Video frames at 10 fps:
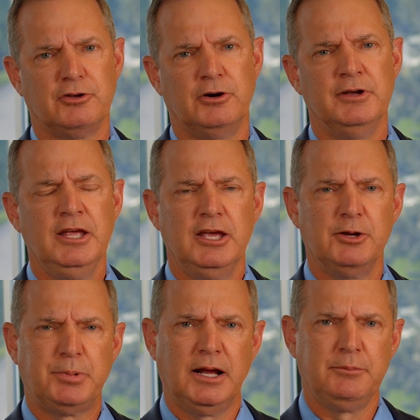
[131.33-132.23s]
So
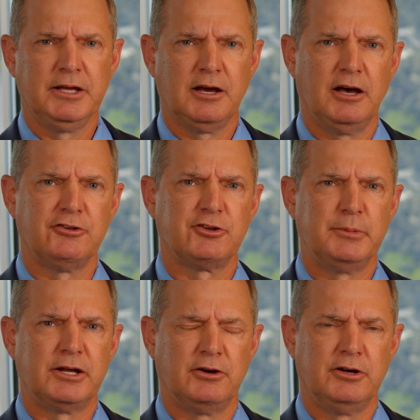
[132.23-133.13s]
it probably costs
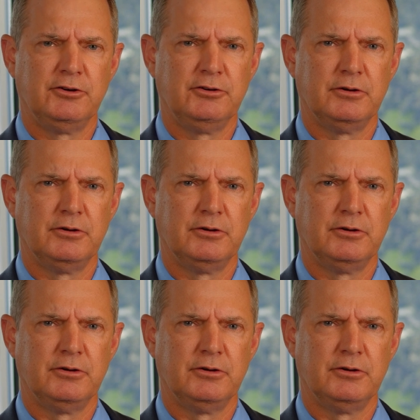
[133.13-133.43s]
about $100 to